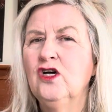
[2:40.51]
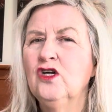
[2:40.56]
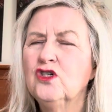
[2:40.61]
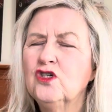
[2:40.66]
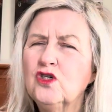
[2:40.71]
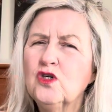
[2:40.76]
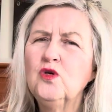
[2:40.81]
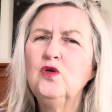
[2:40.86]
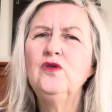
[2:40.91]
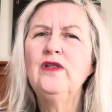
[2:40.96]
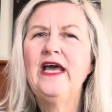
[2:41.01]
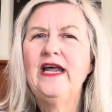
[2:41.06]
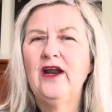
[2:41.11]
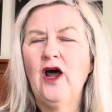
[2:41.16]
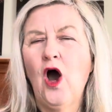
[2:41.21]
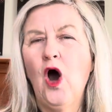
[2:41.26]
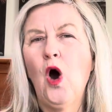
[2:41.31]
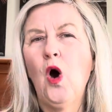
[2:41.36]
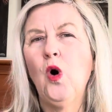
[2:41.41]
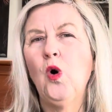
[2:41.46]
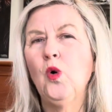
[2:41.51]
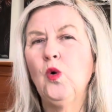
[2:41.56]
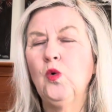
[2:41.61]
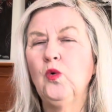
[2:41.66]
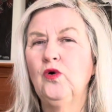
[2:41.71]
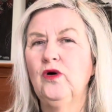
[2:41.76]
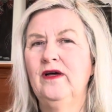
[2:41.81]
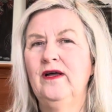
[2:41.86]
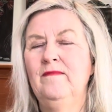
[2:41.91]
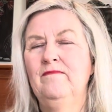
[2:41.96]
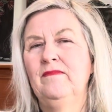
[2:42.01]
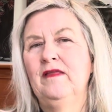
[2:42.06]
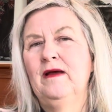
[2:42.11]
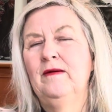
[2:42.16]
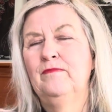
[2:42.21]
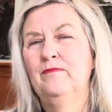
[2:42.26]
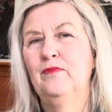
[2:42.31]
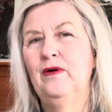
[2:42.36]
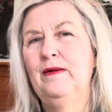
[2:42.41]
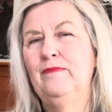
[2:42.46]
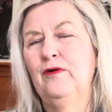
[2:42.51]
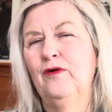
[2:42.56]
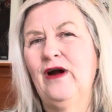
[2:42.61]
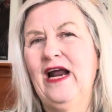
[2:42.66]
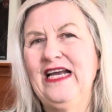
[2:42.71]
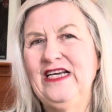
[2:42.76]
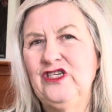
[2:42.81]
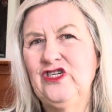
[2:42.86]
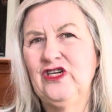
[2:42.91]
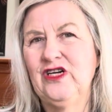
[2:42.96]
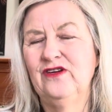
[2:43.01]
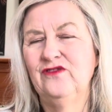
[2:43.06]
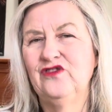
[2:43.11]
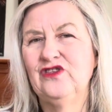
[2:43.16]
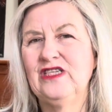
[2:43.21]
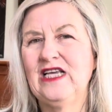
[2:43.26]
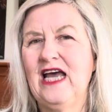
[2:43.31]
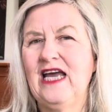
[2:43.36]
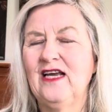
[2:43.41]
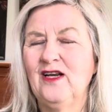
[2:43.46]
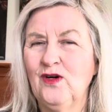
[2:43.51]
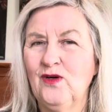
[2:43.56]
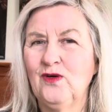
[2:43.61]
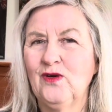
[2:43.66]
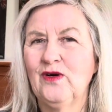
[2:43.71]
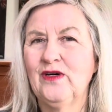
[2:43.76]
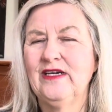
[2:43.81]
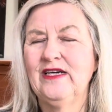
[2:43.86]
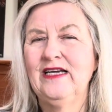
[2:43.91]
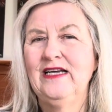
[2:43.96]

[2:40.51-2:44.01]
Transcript: do that whole preparation of saying, look,